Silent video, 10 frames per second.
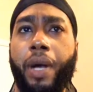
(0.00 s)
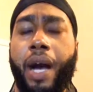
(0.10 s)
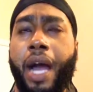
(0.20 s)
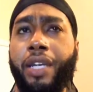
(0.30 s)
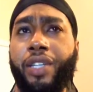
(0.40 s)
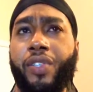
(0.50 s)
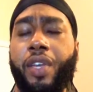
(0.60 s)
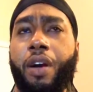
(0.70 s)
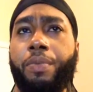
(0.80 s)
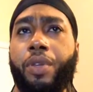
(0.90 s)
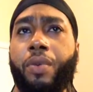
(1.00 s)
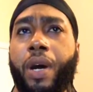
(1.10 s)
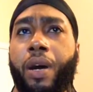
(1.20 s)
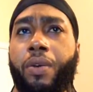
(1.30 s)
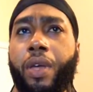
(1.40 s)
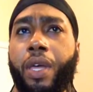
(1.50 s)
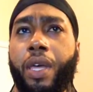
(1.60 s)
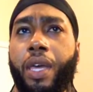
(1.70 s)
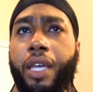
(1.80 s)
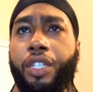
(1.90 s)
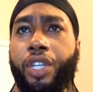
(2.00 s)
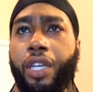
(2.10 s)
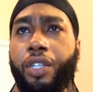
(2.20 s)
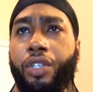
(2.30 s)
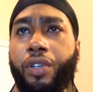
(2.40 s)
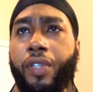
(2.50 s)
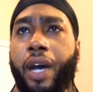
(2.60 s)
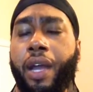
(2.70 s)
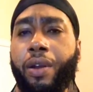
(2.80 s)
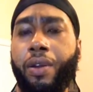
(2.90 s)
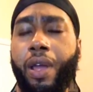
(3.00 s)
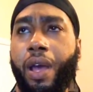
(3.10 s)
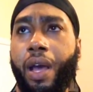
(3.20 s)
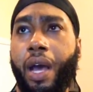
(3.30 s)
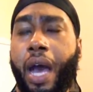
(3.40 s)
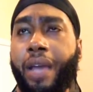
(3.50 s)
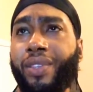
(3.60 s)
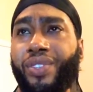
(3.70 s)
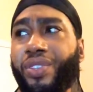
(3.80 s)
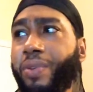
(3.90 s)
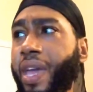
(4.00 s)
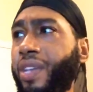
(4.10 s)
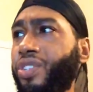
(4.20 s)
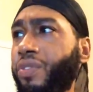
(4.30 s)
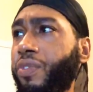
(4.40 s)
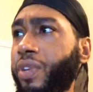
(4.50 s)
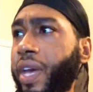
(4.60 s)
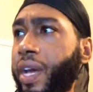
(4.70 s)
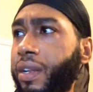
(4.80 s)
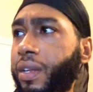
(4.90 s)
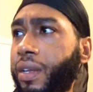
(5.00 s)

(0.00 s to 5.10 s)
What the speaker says: I just help you out and change your tire. I can still hate you for that.